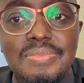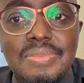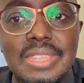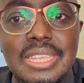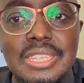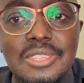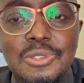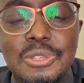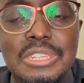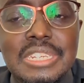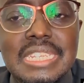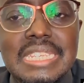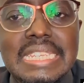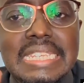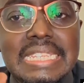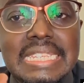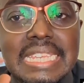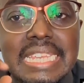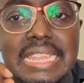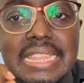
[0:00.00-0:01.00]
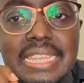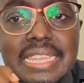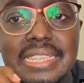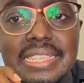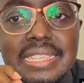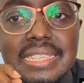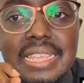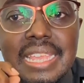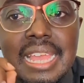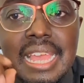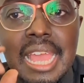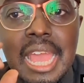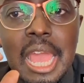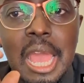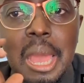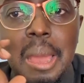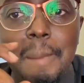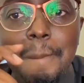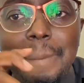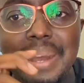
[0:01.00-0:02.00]
So Jesus said this,
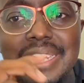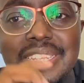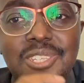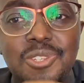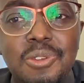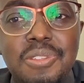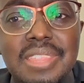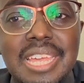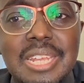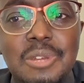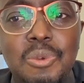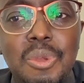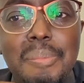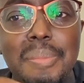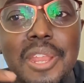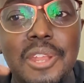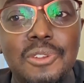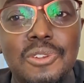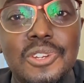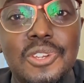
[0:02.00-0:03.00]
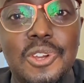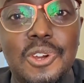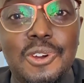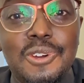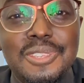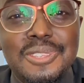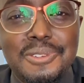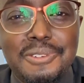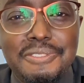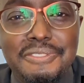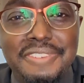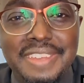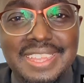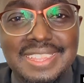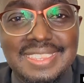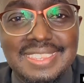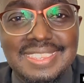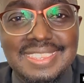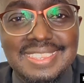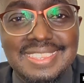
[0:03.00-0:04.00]
but so that we may not cause
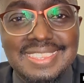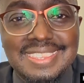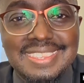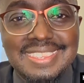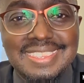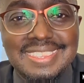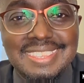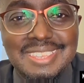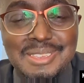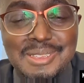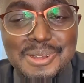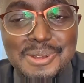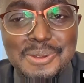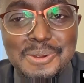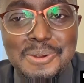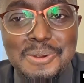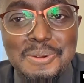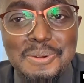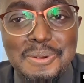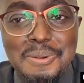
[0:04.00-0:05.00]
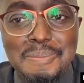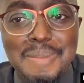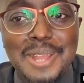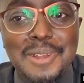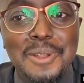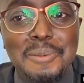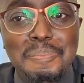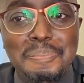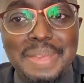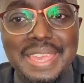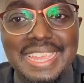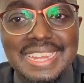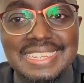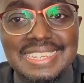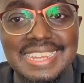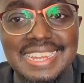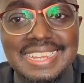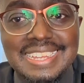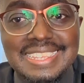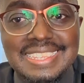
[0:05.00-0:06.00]
offense, by not paying
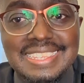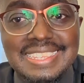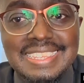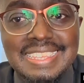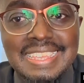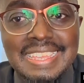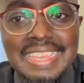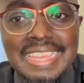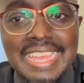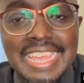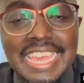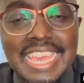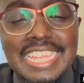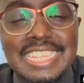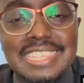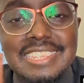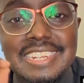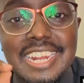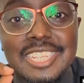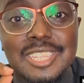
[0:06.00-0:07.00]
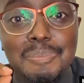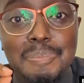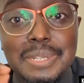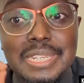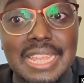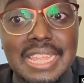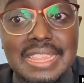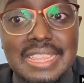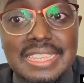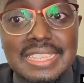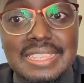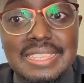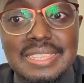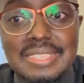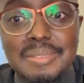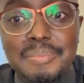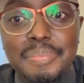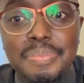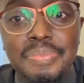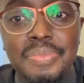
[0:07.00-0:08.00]
tax, he instructs Peter
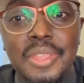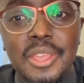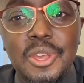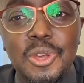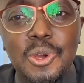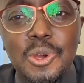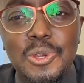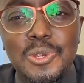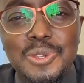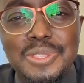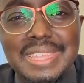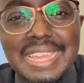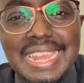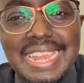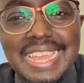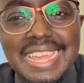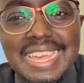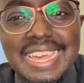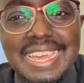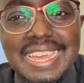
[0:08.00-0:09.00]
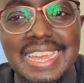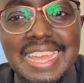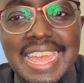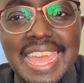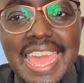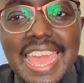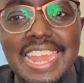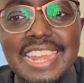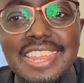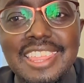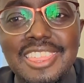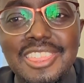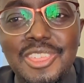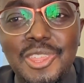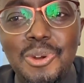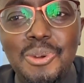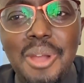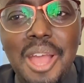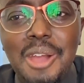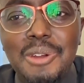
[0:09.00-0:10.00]
this, go to the lake and
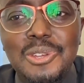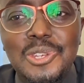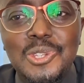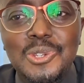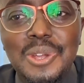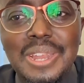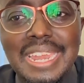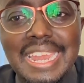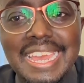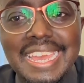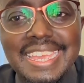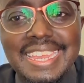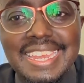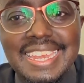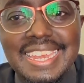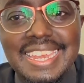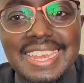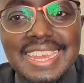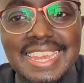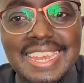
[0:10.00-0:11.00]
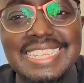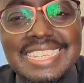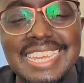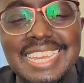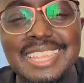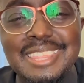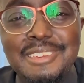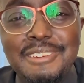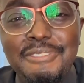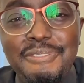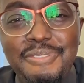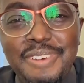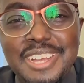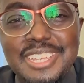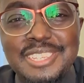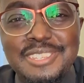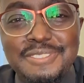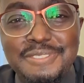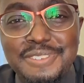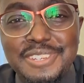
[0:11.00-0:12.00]
throw out your line. Take the
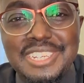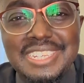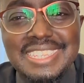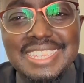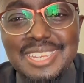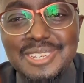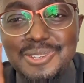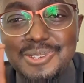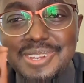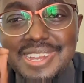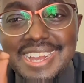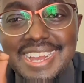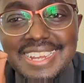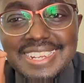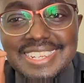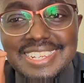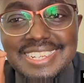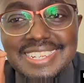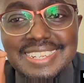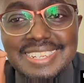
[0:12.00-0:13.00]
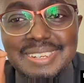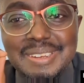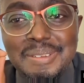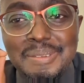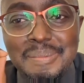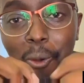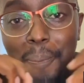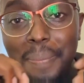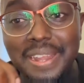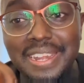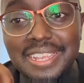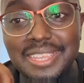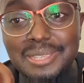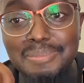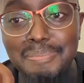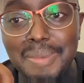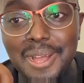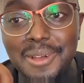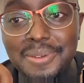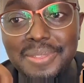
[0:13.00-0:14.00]
first fish that you catch, open its
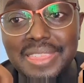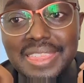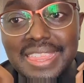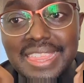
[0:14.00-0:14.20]
mouth,